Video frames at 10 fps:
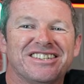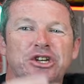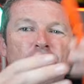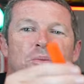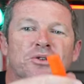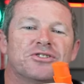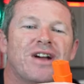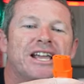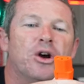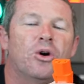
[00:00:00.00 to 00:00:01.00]
a normal
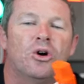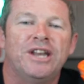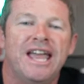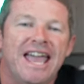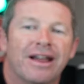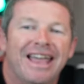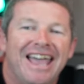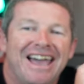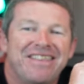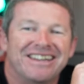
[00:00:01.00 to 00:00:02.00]
straight cord,
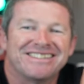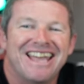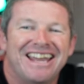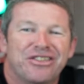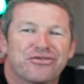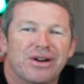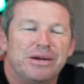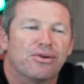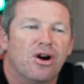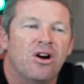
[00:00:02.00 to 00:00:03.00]
and then a standard
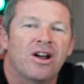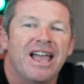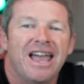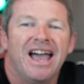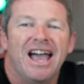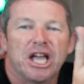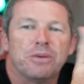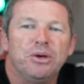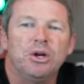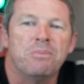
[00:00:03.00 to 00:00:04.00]
three-prong
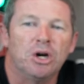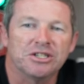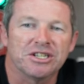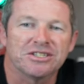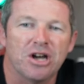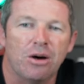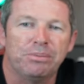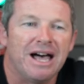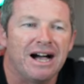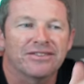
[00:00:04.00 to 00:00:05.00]
computer monitor style
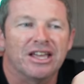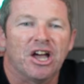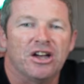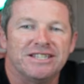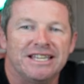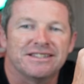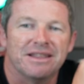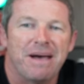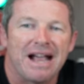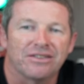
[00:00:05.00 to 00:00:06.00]
plug that goes into
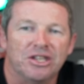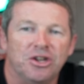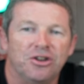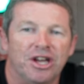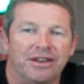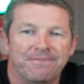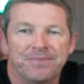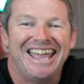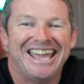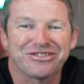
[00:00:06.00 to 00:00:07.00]
the back of the unit.
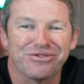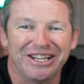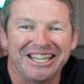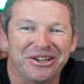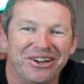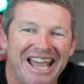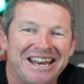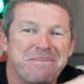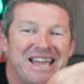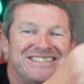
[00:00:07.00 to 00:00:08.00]
It's really good, and
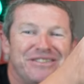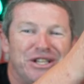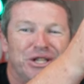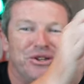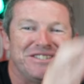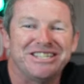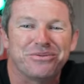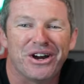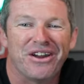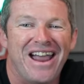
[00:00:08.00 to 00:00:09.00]
it means if you lose this
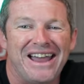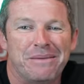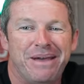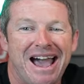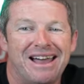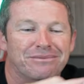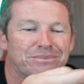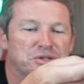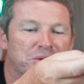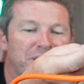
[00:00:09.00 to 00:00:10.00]
while you're out and about,
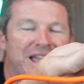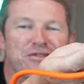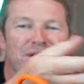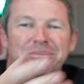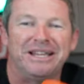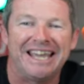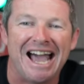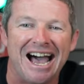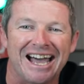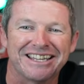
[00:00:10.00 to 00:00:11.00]
which would be incredibly
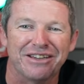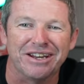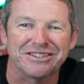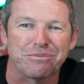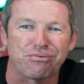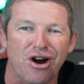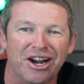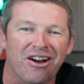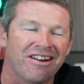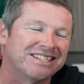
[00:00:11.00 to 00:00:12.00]
hard given it's a
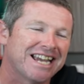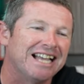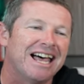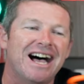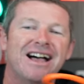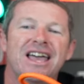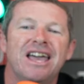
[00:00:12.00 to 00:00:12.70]
bright orange color,